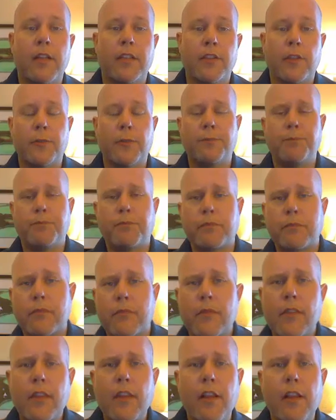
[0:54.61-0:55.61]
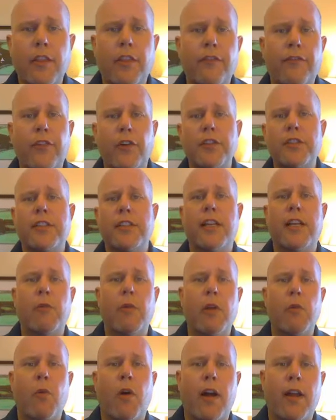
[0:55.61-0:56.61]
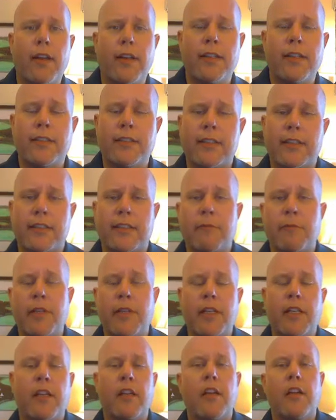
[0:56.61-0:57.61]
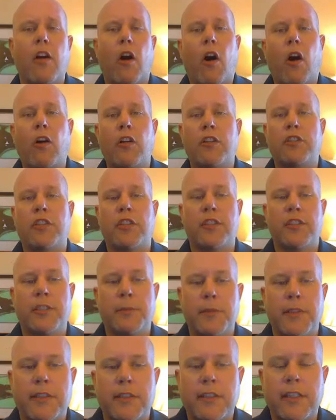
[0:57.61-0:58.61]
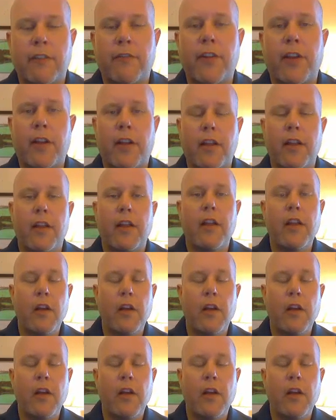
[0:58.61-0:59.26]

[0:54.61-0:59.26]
So the first thing we want is it to be ultra specific.